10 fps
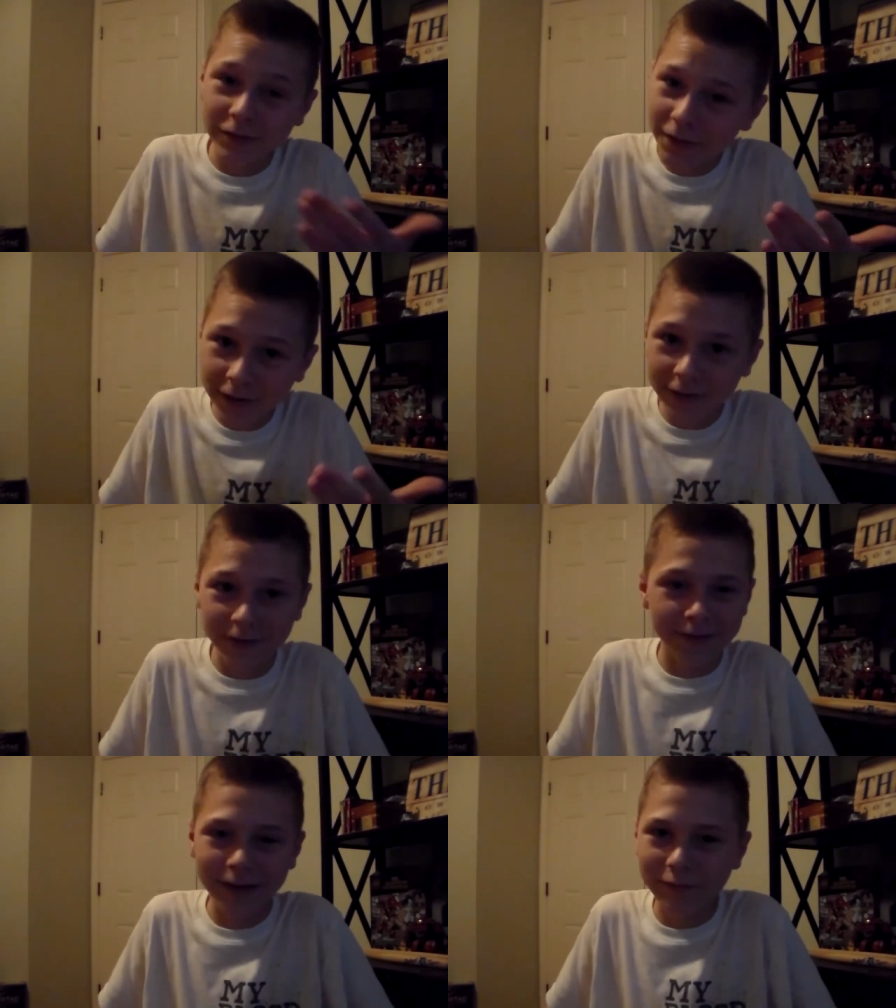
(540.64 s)
you like
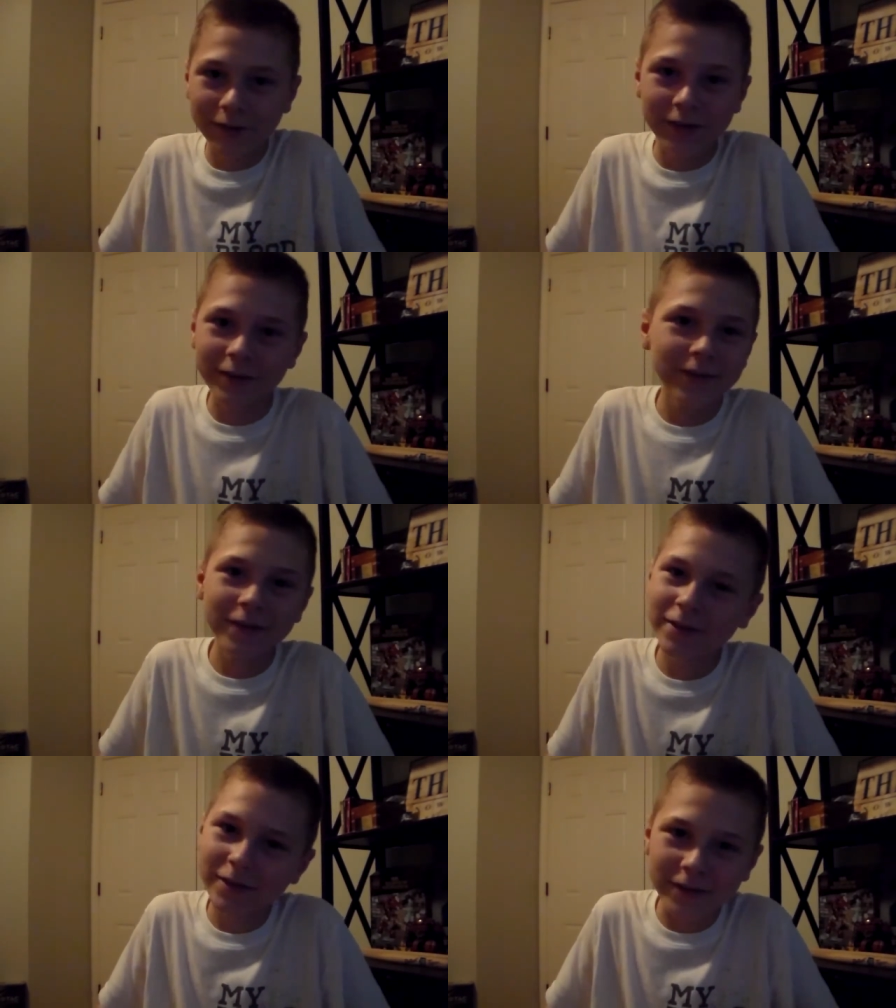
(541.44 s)
it. I mean,
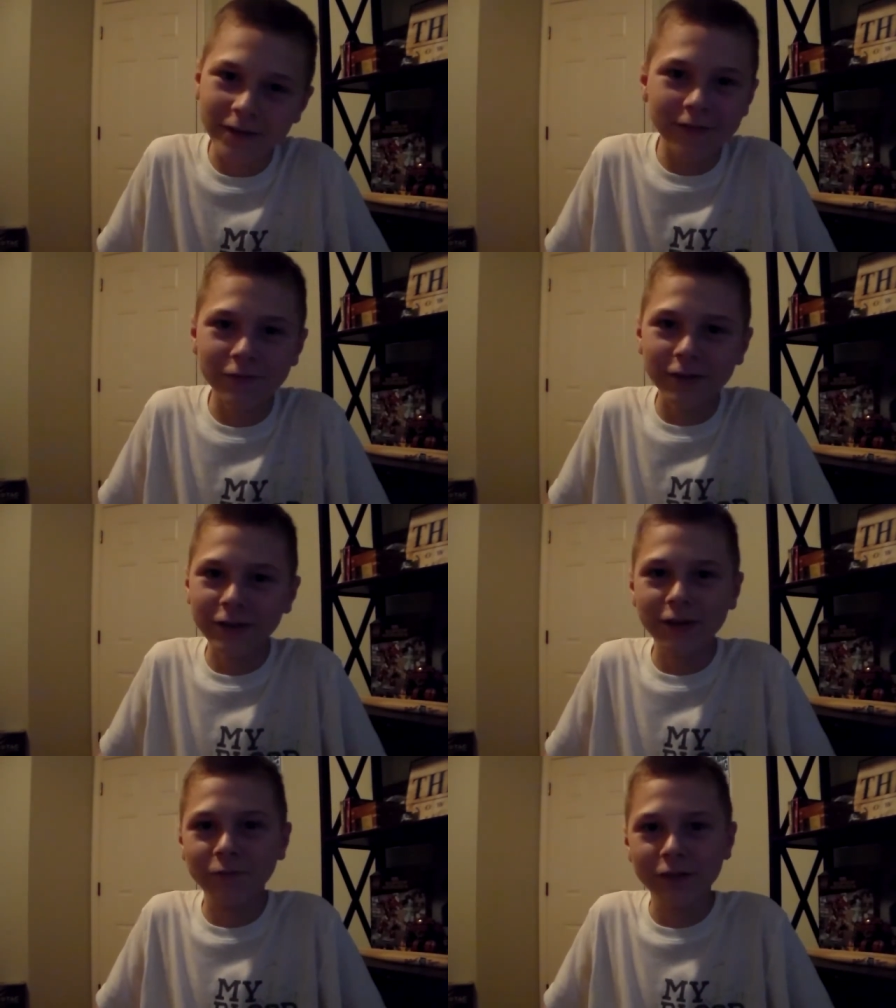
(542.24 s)
it doesn't
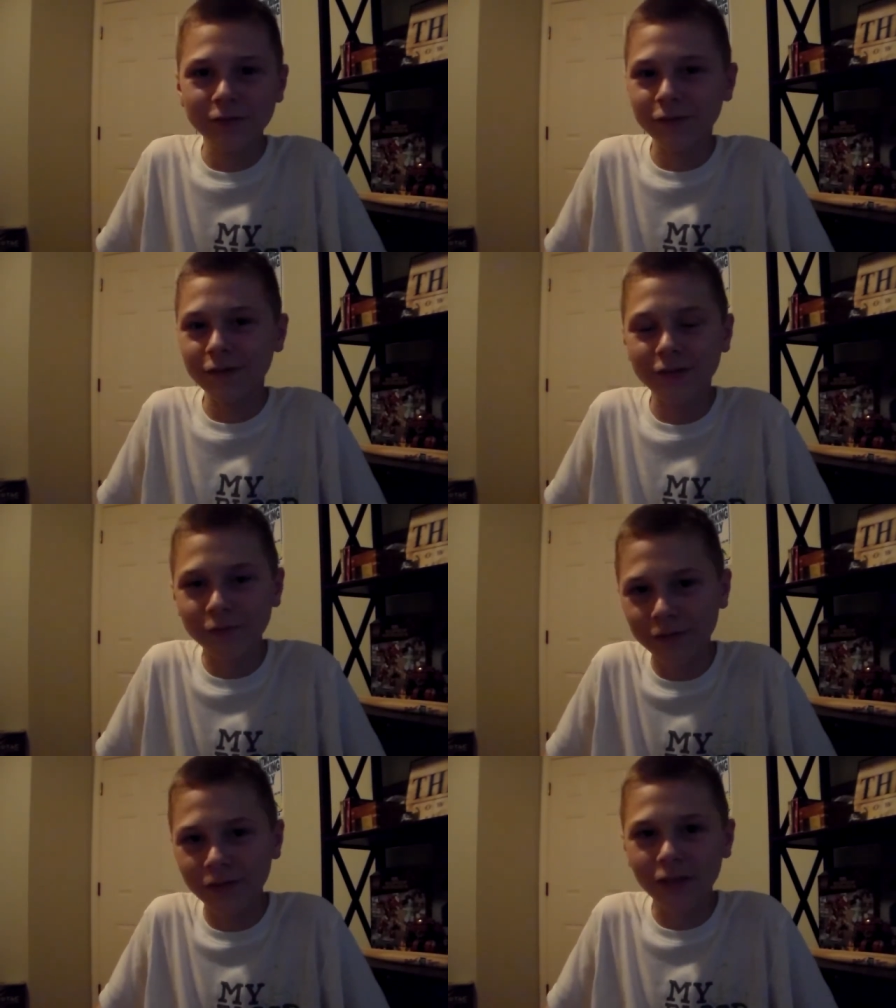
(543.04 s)
really get much more
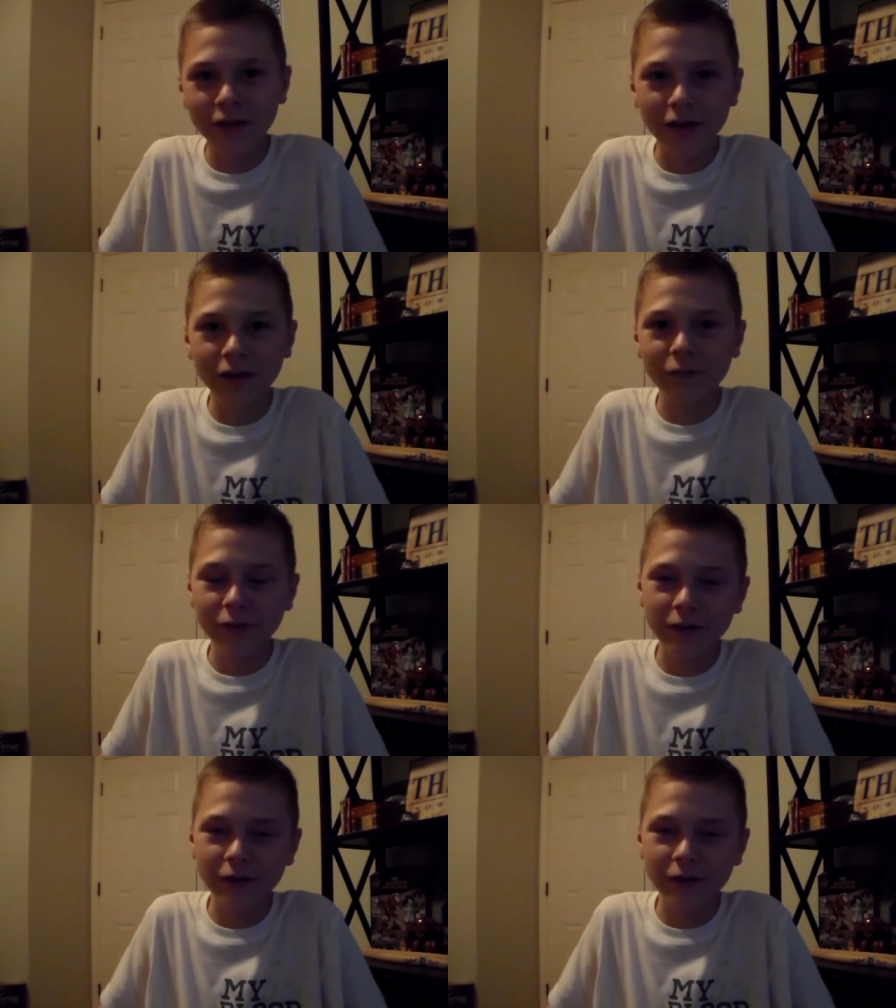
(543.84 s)
simple than that. I